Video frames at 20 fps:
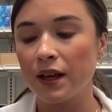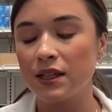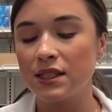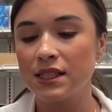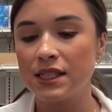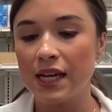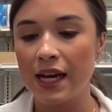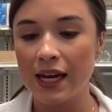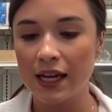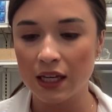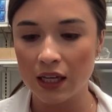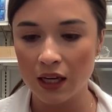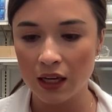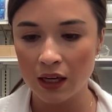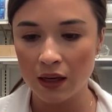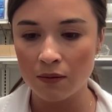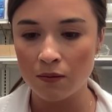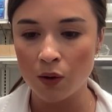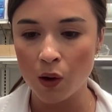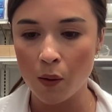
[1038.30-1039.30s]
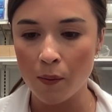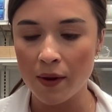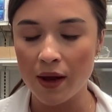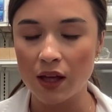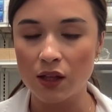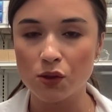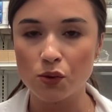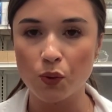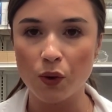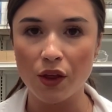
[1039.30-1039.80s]
taking in
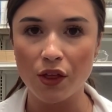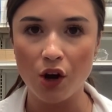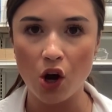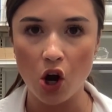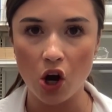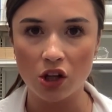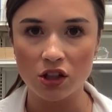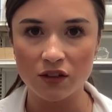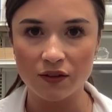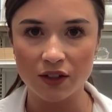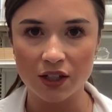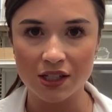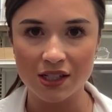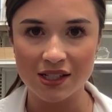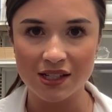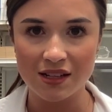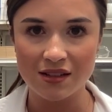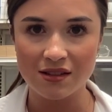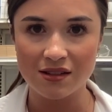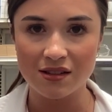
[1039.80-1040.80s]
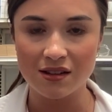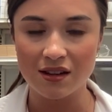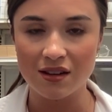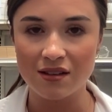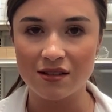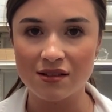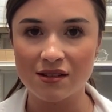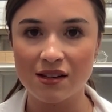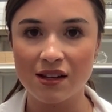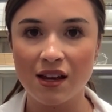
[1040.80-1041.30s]
moments with all of our
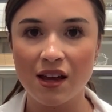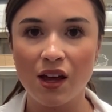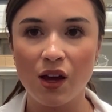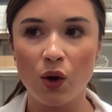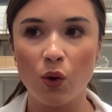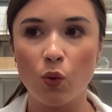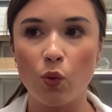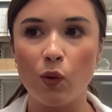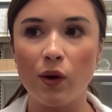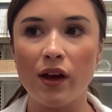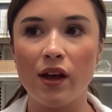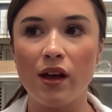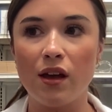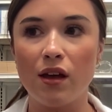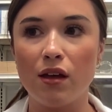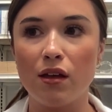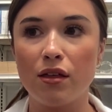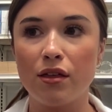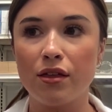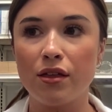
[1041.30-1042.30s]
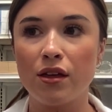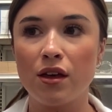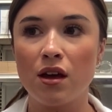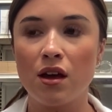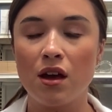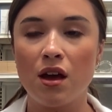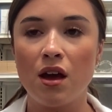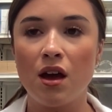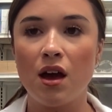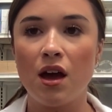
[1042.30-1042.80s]
senses, with
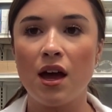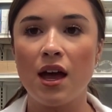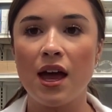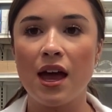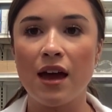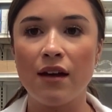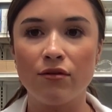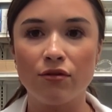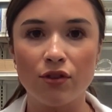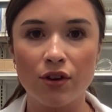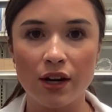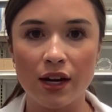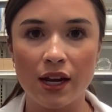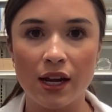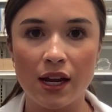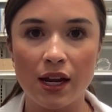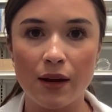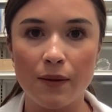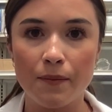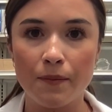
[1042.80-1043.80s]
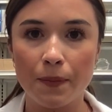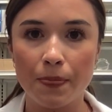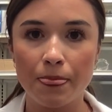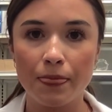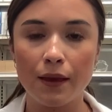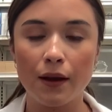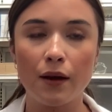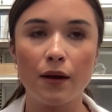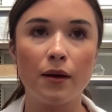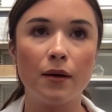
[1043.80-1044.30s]
every
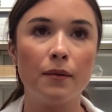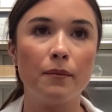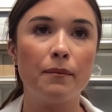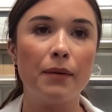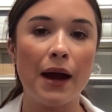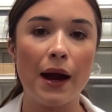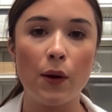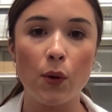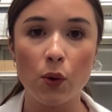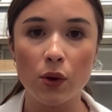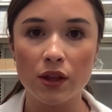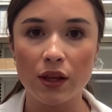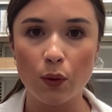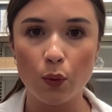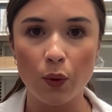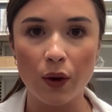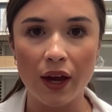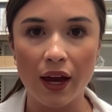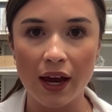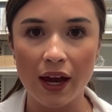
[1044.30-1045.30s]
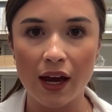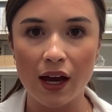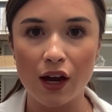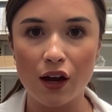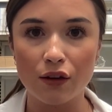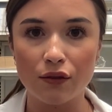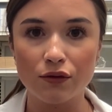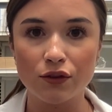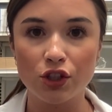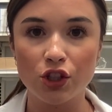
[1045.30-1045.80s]
power that we
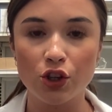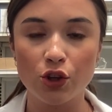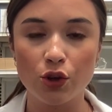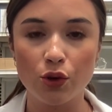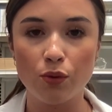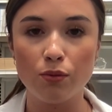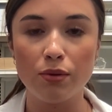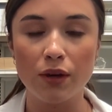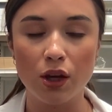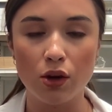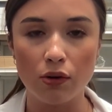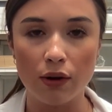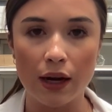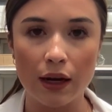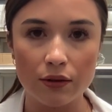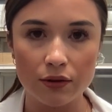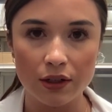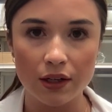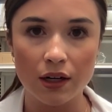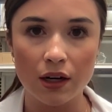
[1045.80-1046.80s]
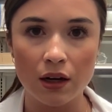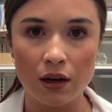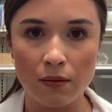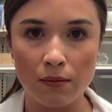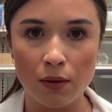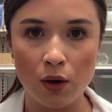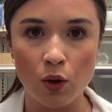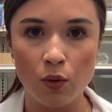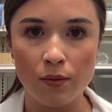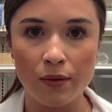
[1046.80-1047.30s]
have to be grounded in a
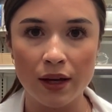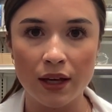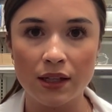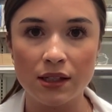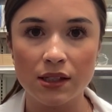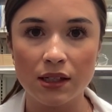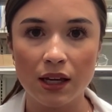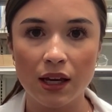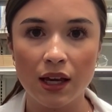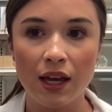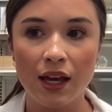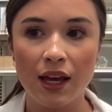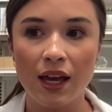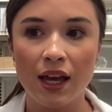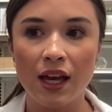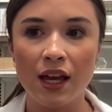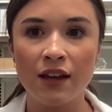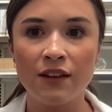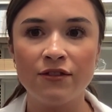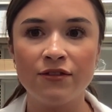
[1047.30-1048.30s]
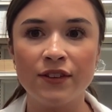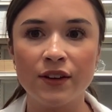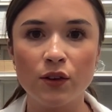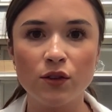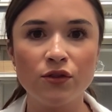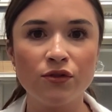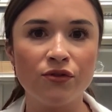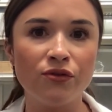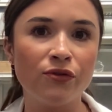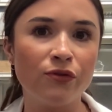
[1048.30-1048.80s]
moment, it feels
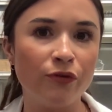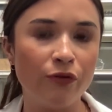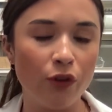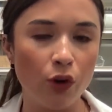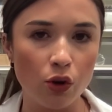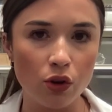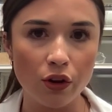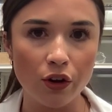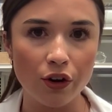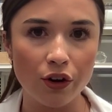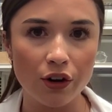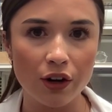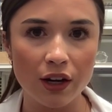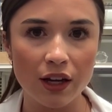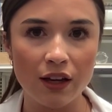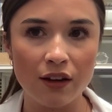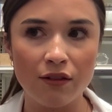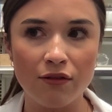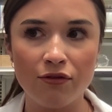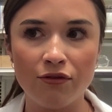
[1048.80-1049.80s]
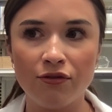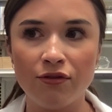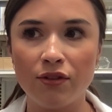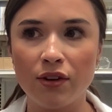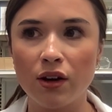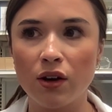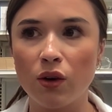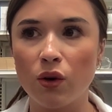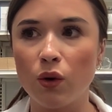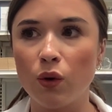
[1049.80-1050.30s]
fuller. It
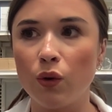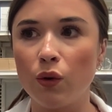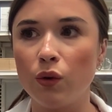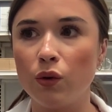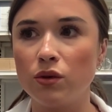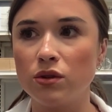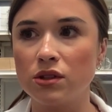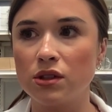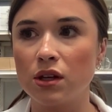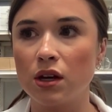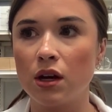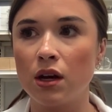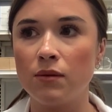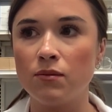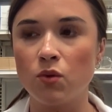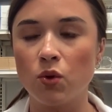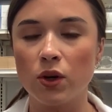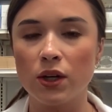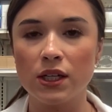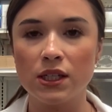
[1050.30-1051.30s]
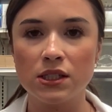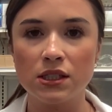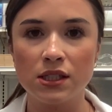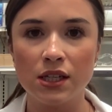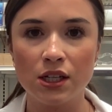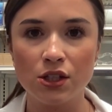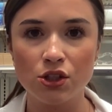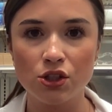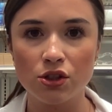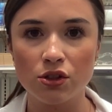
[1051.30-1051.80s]
feels more
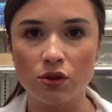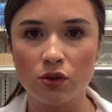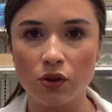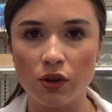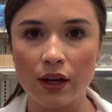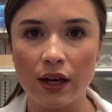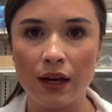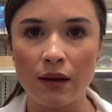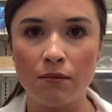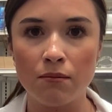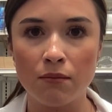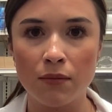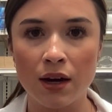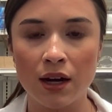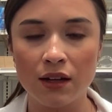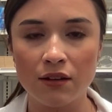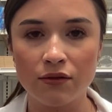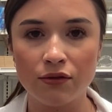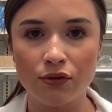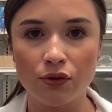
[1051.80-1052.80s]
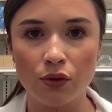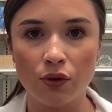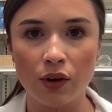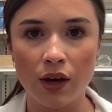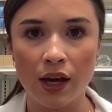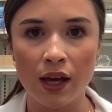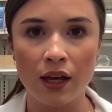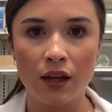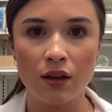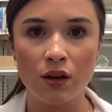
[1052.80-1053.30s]
intentional and mindful,
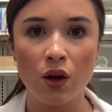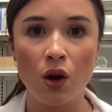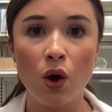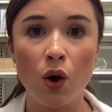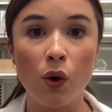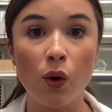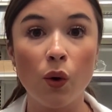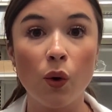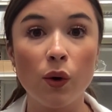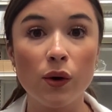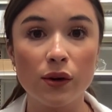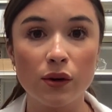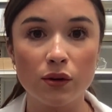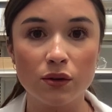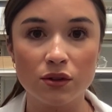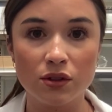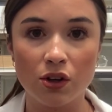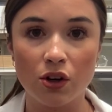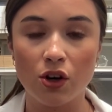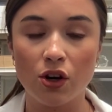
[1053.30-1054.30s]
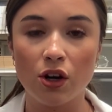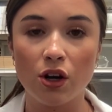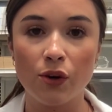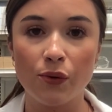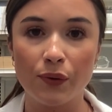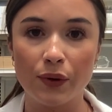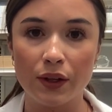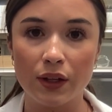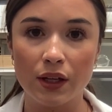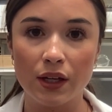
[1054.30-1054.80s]
and oils are a
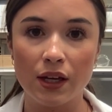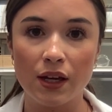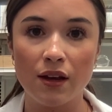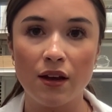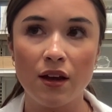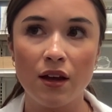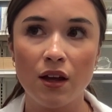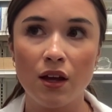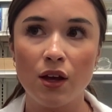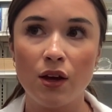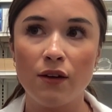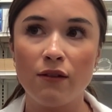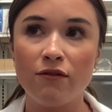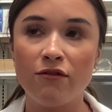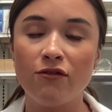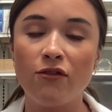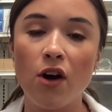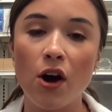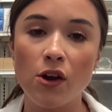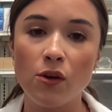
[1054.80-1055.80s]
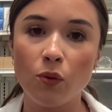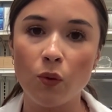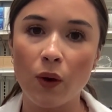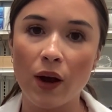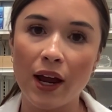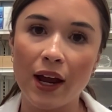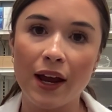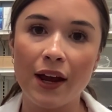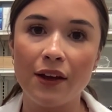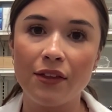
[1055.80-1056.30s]
really fun
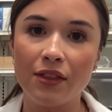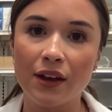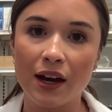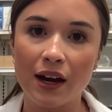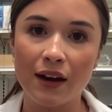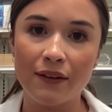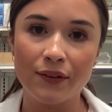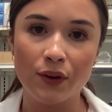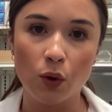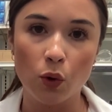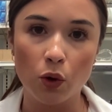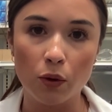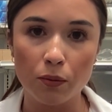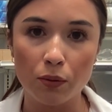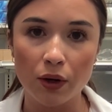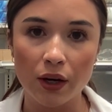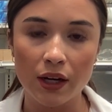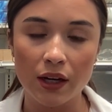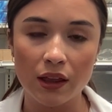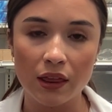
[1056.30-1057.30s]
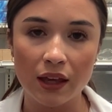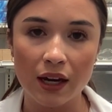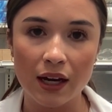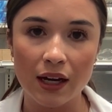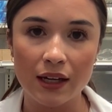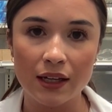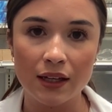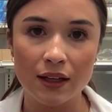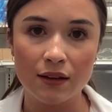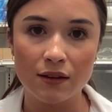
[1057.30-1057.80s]
way that I've incorporated that
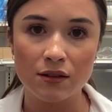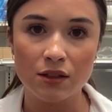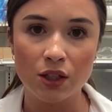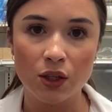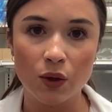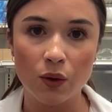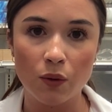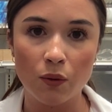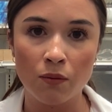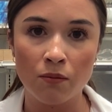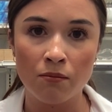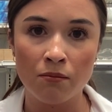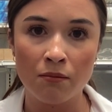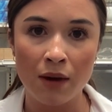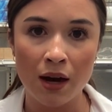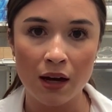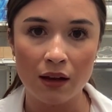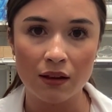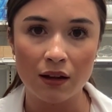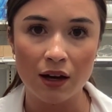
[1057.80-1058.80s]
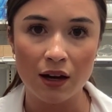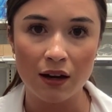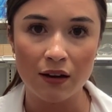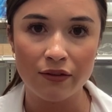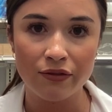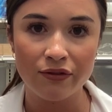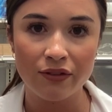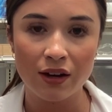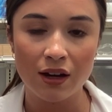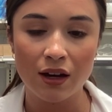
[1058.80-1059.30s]
into my life.